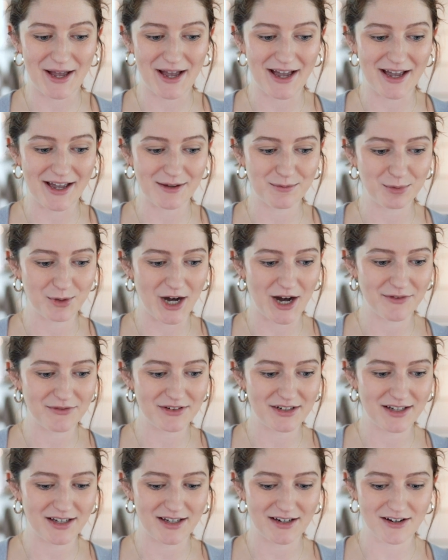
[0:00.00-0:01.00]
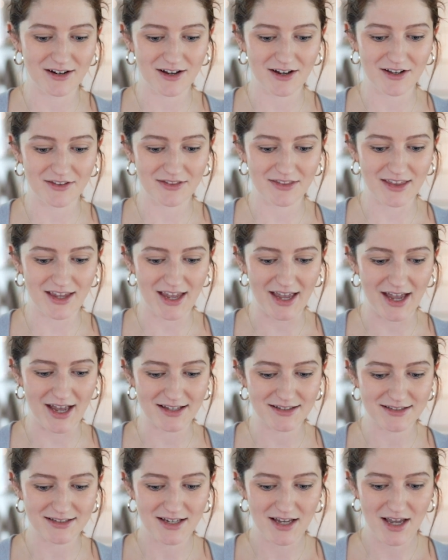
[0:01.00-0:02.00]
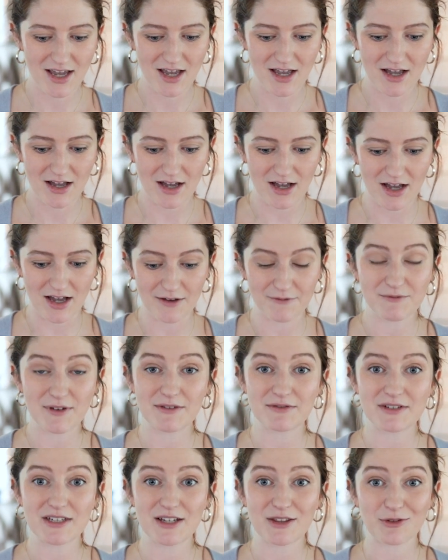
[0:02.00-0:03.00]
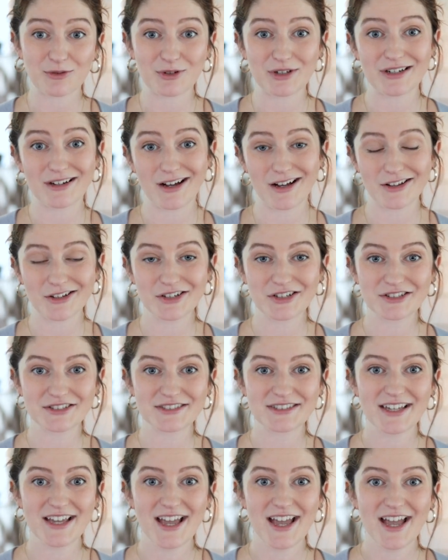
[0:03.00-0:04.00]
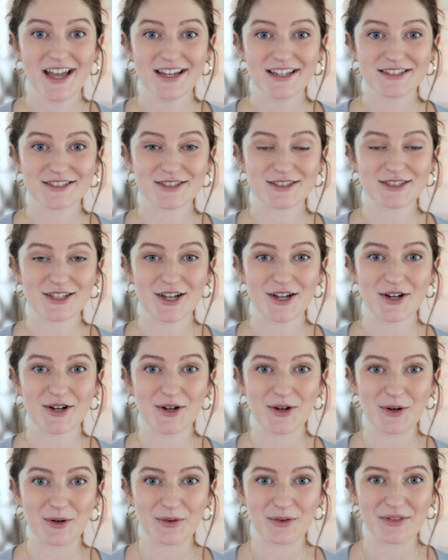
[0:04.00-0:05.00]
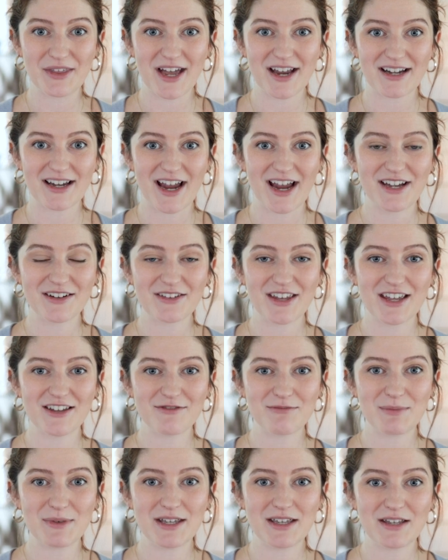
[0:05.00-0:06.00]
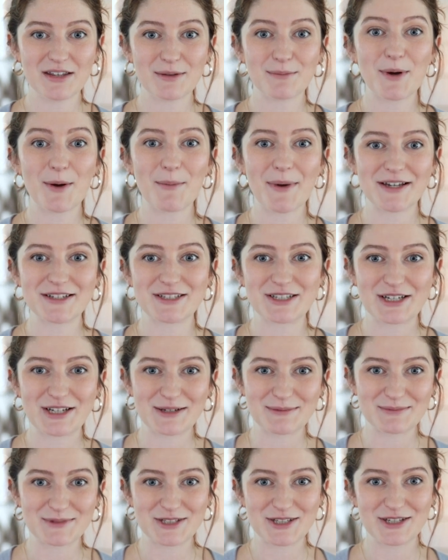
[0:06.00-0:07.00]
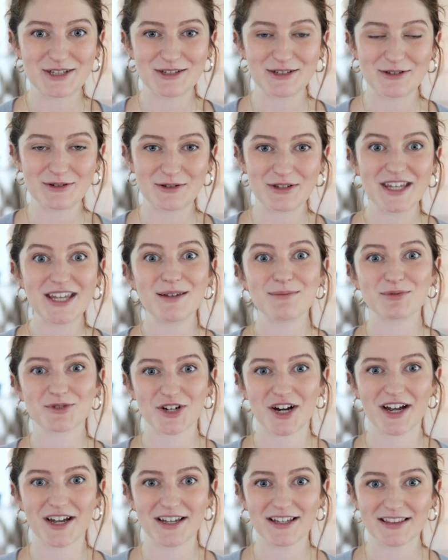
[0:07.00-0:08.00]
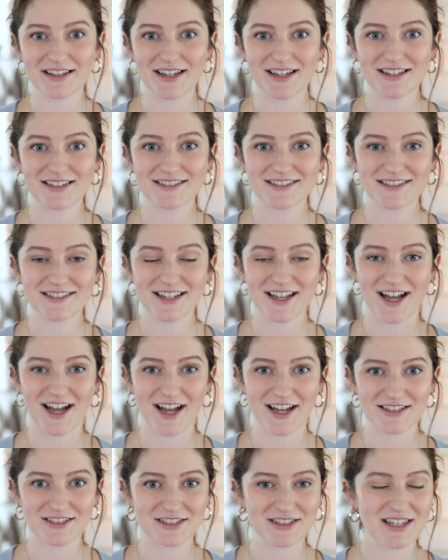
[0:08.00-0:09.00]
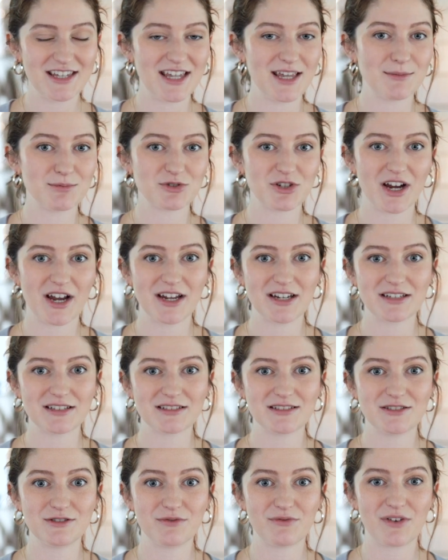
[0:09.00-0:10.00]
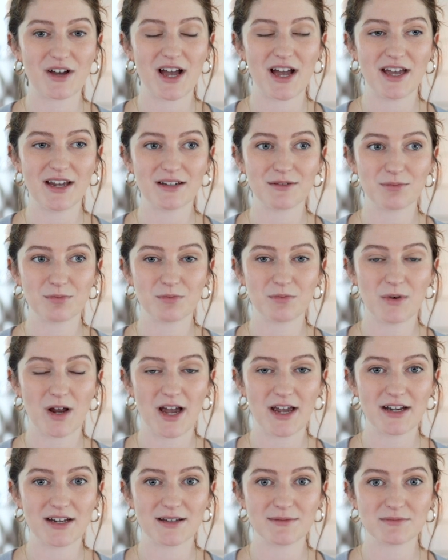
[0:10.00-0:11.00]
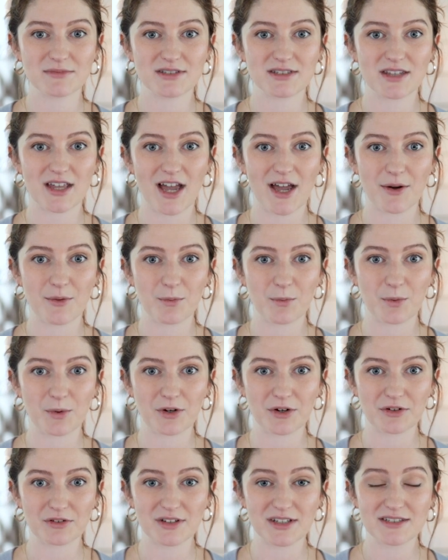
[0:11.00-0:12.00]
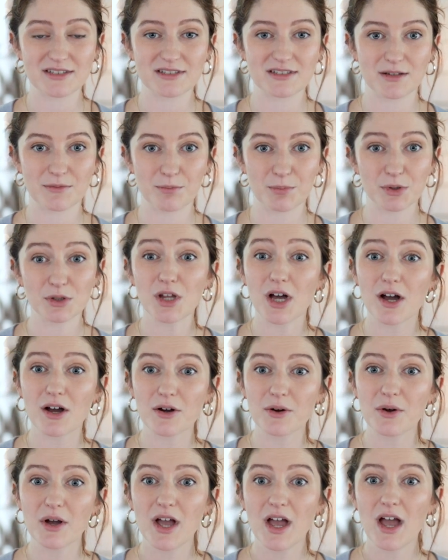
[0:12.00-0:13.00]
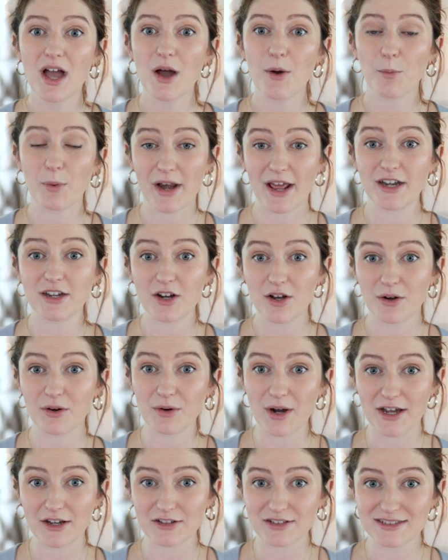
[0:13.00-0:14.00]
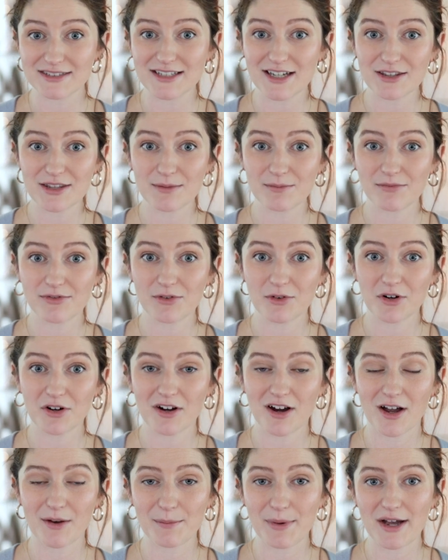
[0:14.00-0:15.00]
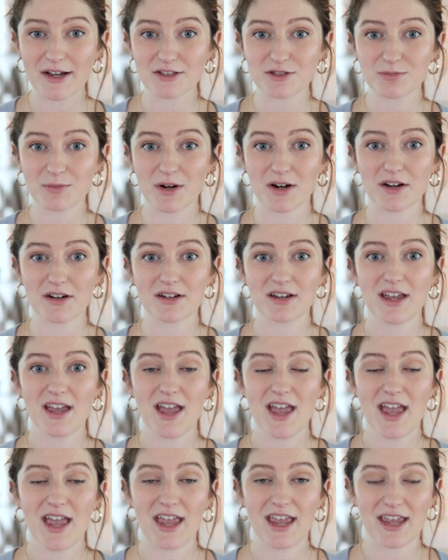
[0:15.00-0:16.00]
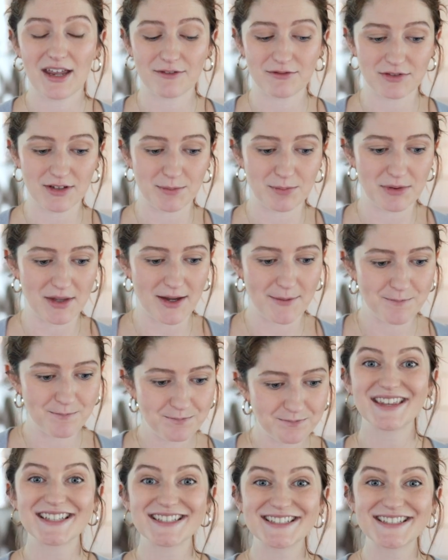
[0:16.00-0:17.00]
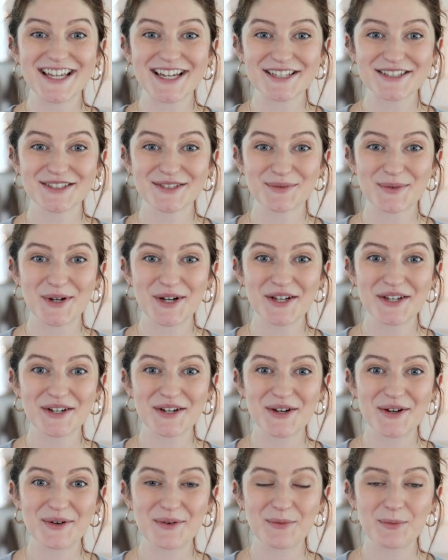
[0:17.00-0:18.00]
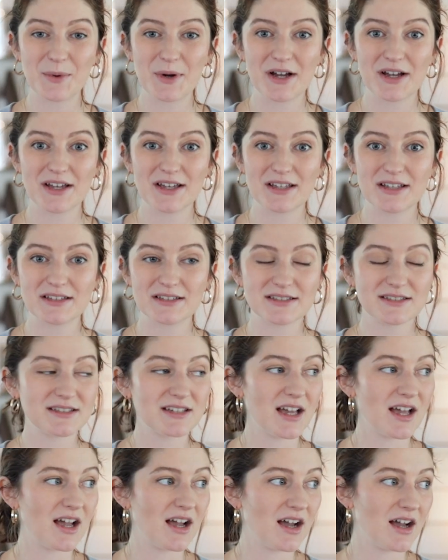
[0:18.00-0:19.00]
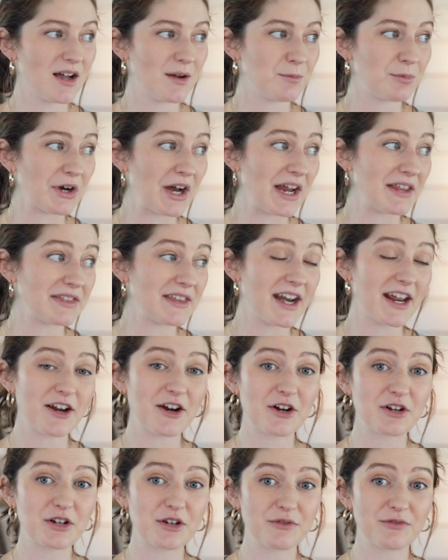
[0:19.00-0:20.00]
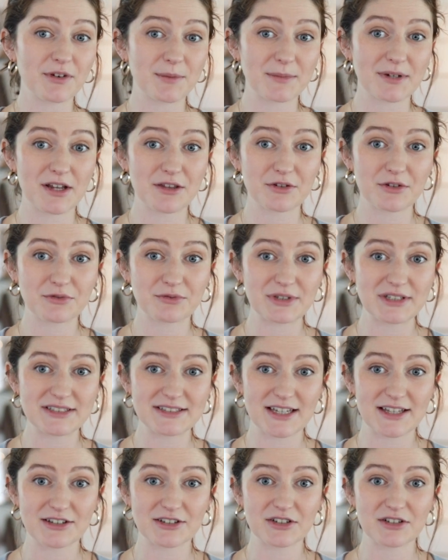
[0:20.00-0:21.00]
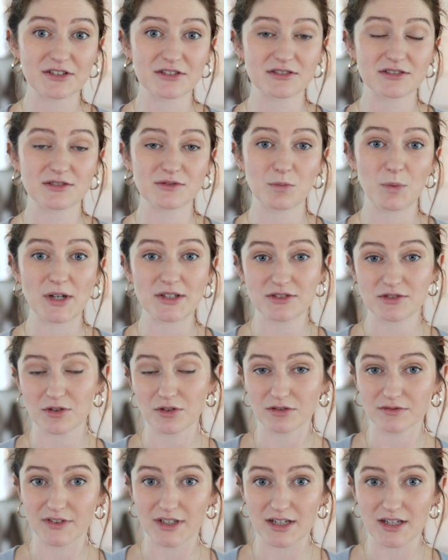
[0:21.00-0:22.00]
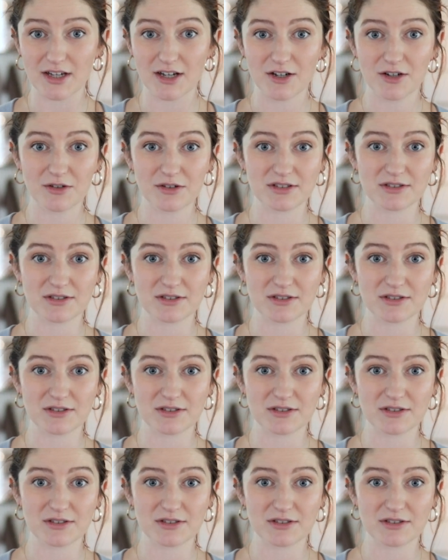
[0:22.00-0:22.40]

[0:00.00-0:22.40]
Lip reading: I profited on that $53. So that kind of gave me the momentum to keep trying this, to keep trying to find items that were listed below what I know I could sell them for on Poshmark and flip them. This next one was a brand that I heard of from another reseller's What Sold video.